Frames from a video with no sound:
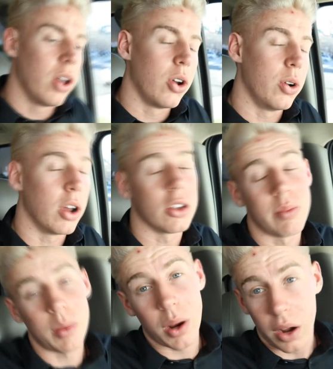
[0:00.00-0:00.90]
who knows,
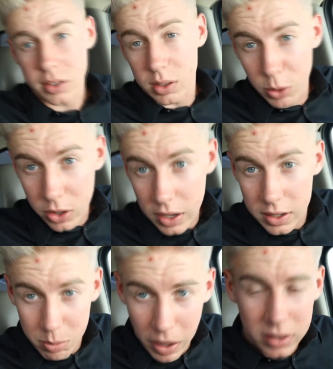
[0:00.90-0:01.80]
maybe crossing the border
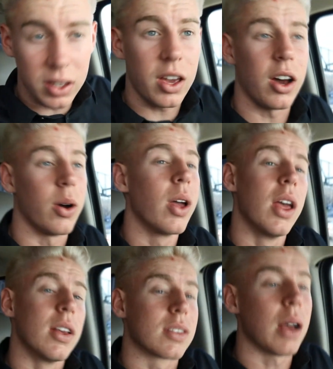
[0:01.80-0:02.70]
into Mexico.
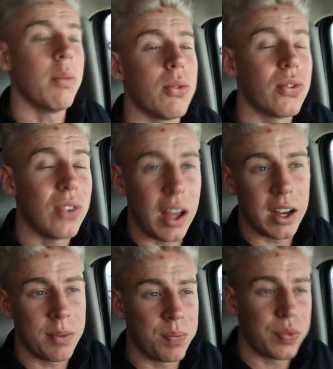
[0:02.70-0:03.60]
Something
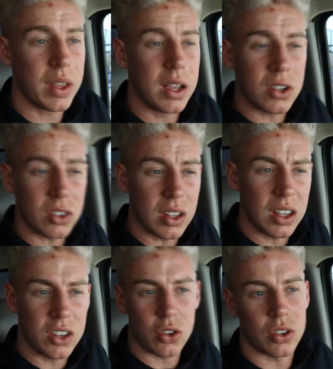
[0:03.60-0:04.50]
fun and just
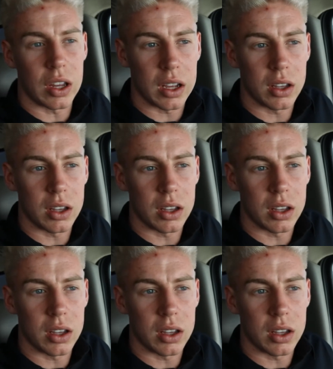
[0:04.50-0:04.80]
interesting,